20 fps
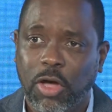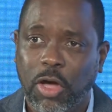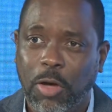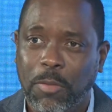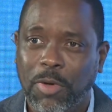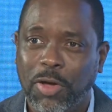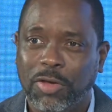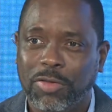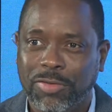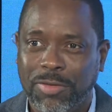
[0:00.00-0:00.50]

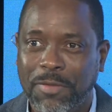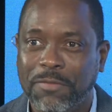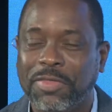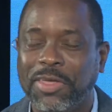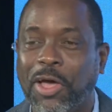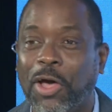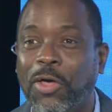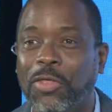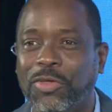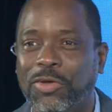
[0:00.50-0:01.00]
among some of
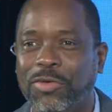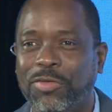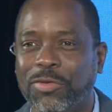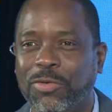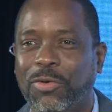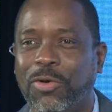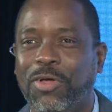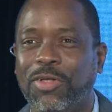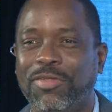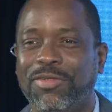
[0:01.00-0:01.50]
the others
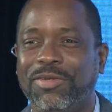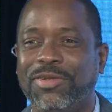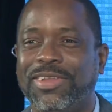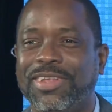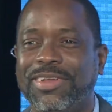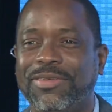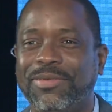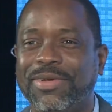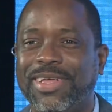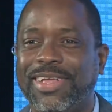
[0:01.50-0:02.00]
who also
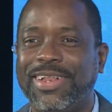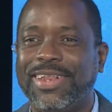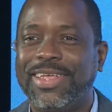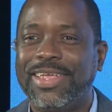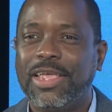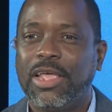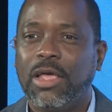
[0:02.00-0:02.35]
did well.